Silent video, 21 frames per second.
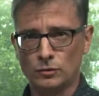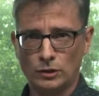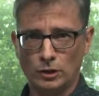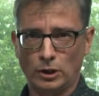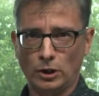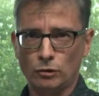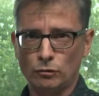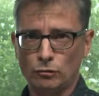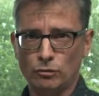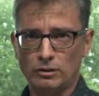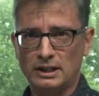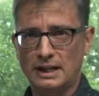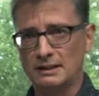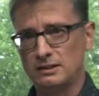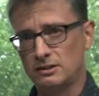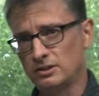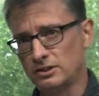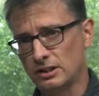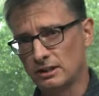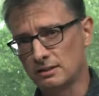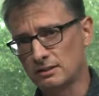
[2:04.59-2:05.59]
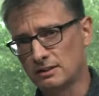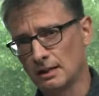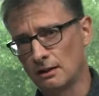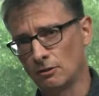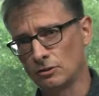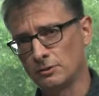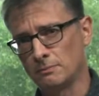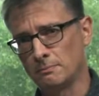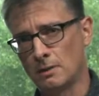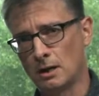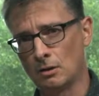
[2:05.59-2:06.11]
at
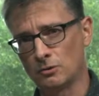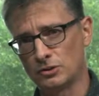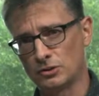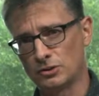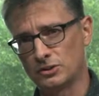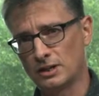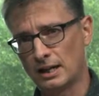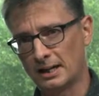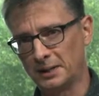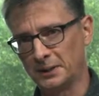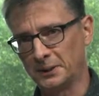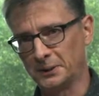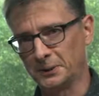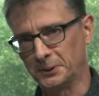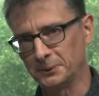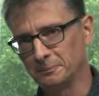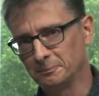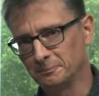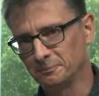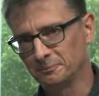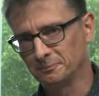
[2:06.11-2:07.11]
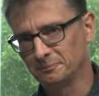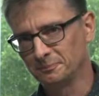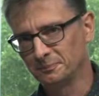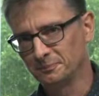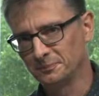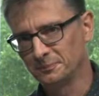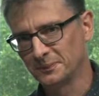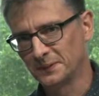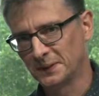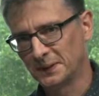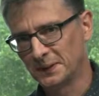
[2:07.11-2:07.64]
186,000 miles a second,
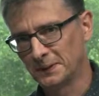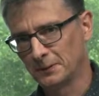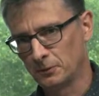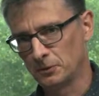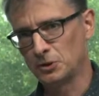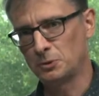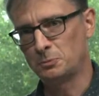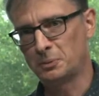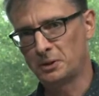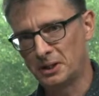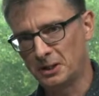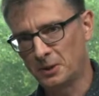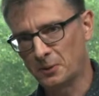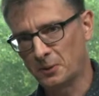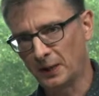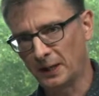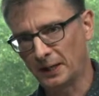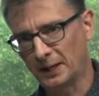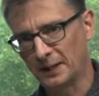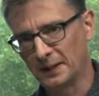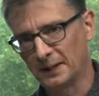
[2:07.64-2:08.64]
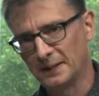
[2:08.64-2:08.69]
which is pretty quick.